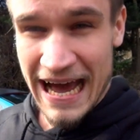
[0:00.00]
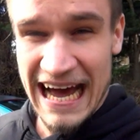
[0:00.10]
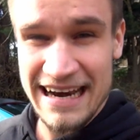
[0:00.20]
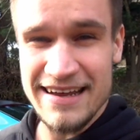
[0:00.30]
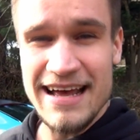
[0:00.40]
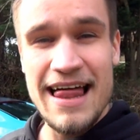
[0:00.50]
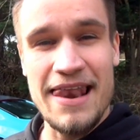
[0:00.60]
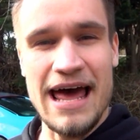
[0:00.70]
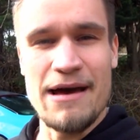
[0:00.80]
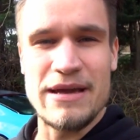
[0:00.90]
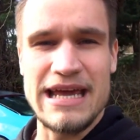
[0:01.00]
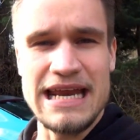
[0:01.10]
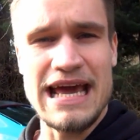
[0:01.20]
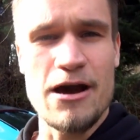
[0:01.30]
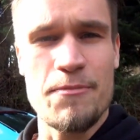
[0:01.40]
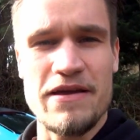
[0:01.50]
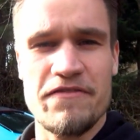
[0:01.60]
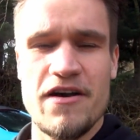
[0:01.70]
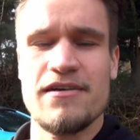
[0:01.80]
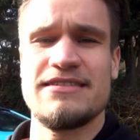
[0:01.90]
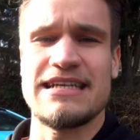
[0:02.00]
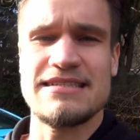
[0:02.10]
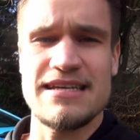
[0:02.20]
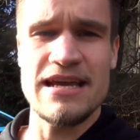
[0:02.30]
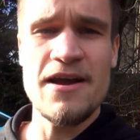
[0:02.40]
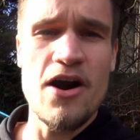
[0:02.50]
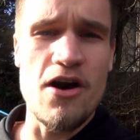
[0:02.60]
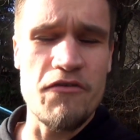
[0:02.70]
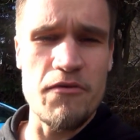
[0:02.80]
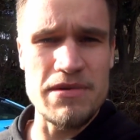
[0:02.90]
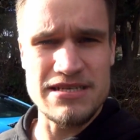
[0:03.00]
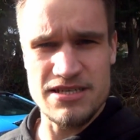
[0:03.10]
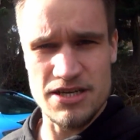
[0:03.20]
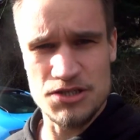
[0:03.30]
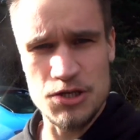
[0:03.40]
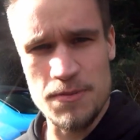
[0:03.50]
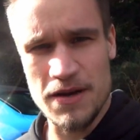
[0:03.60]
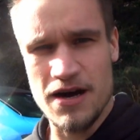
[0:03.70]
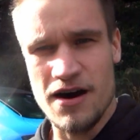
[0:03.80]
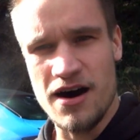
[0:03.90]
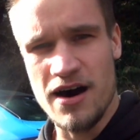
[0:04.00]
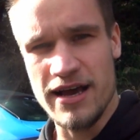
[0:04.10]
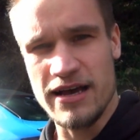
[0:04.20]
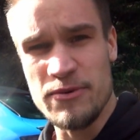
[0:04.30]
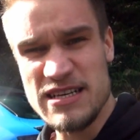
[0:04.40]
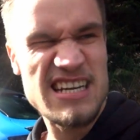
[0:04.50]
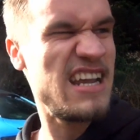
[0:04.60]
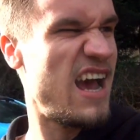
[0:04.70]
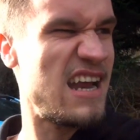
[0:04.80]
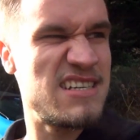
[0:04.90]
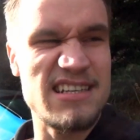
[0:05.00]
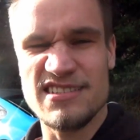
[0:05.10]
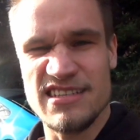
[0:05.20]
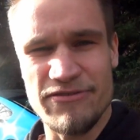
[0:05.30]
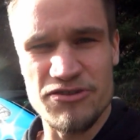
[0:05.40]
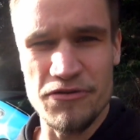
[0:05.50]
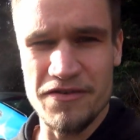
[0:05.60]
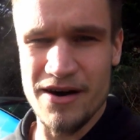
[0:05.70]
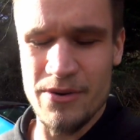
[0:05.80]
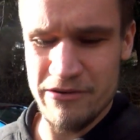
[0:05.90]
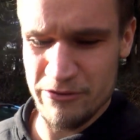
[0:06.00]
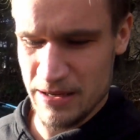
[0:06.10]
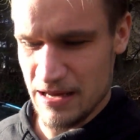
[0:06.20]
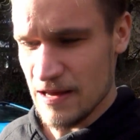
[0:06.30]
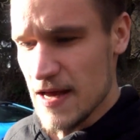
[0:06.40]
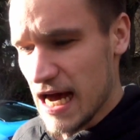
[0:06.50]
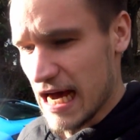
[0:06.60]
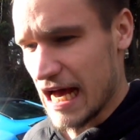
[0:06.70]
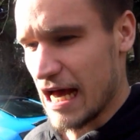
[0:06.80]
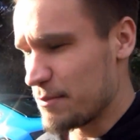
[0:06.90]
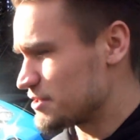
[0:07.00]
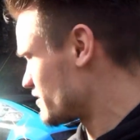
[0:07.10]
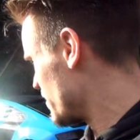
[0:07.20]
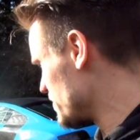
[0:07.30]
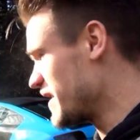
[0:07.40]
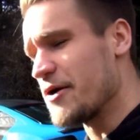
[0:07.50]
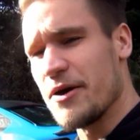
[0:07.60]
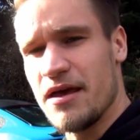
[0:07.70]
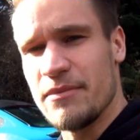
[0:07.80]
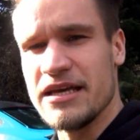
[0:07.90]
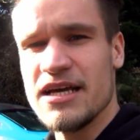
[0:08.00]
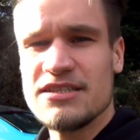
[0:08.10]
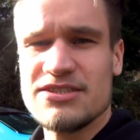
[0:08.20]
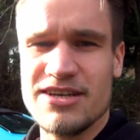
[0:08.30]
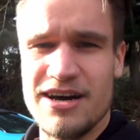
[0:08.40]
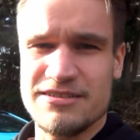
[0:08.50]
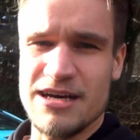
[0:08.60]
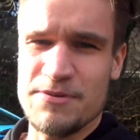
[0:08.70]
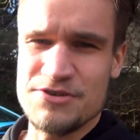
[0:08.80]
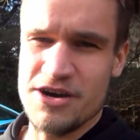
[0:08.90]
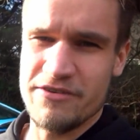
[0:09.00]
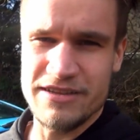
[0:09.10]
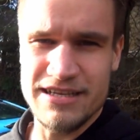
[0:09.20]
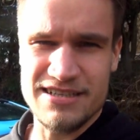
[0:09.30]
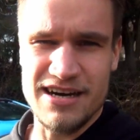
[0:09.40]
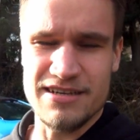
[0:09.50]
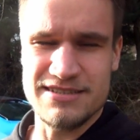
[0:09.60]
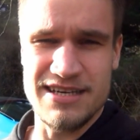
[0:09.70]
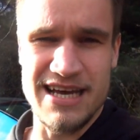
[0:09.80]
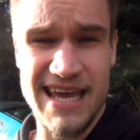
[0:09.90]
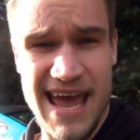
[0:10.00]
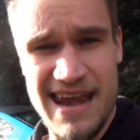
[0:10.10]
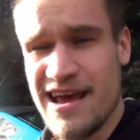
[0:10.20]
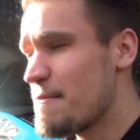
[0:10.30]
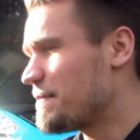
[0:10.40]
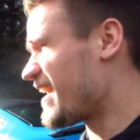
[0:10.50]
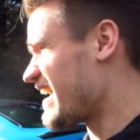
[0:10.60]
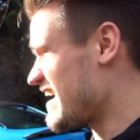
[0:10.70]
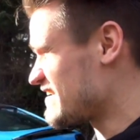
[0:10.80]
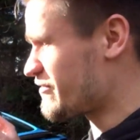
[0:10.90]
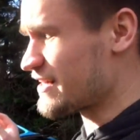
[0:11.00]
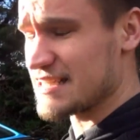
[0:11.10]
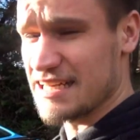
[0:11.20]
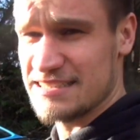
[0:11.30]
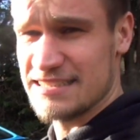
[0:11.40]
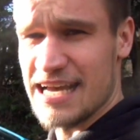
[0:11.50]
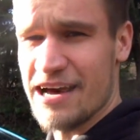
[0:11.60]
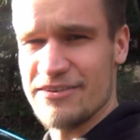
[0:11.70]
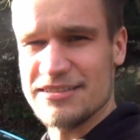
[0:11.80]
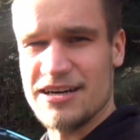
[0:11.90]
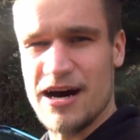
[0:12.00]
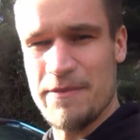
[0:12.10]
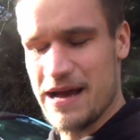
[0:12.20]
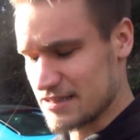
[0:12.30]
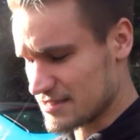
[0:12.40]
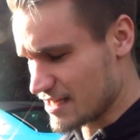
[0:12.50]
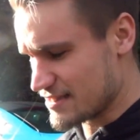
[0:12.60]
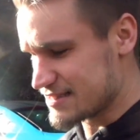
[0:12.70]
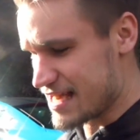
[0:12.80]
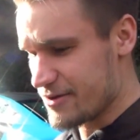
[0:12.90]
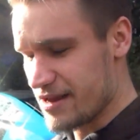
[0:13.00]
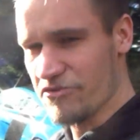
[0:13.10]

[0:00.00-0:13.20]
and Lamborghini LP560 of Mr. Supercar Hire, which, yeah, actually doesn't live too far away from here. So maybe he'll hear me start up and driving this car again. But it is fantastic to have this car back. The sun's out,